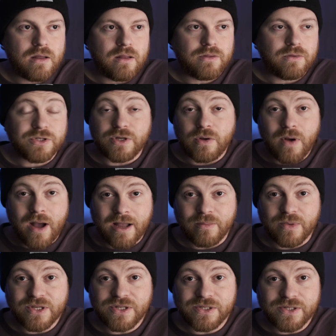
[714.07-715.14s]
there's no
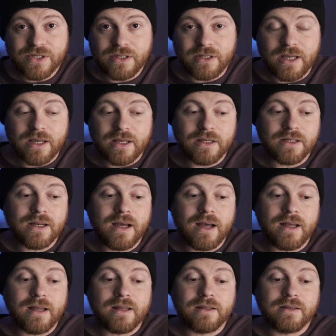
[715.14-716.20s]
IBIS, and
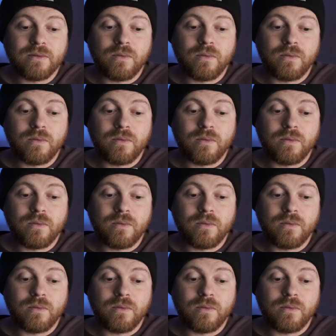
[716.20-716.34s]
I